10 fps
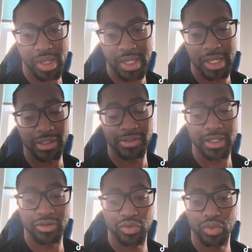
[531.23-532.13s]
It
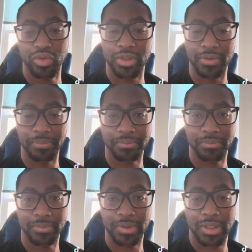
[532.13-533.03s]
says Jerusalem.
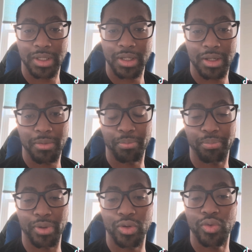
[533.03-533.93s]

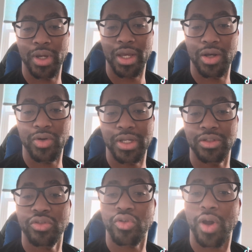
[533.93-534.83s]
But who held his
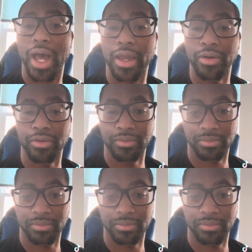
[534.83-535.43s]
trial?